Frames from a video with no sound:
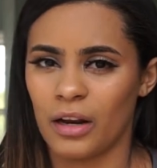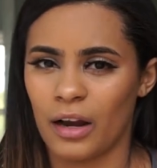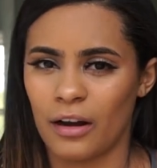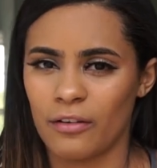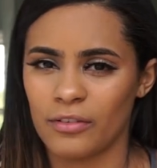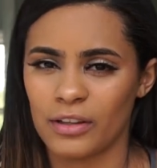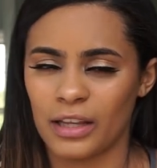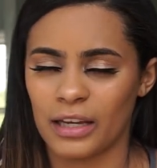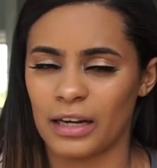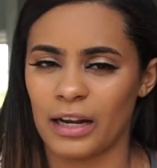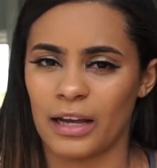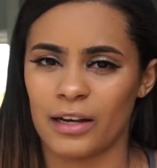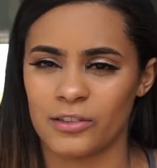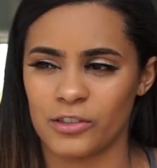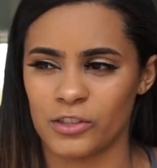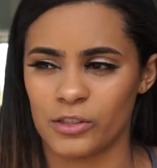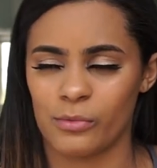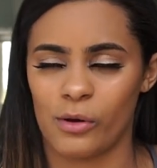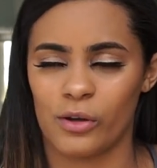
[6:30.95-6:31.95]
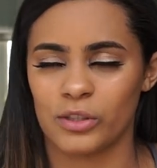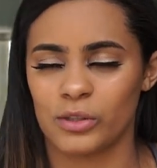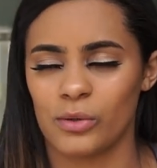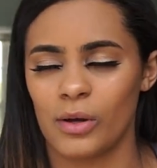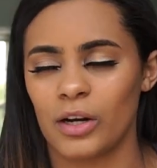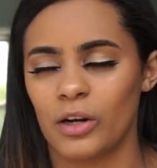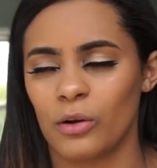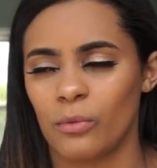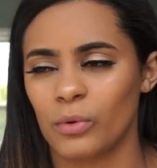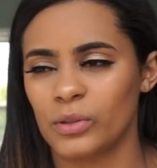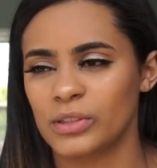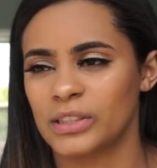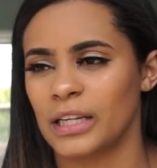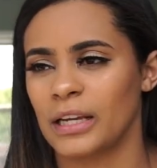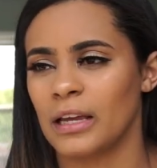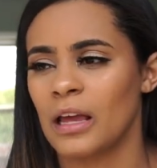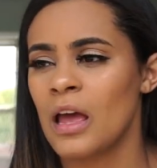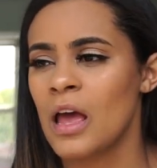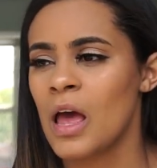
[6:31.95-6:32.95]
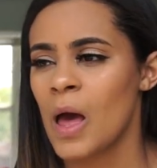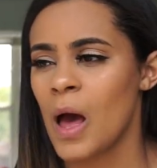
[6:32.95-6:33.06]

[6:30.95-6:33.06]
out of like an extra small. So I don't know. We'll see.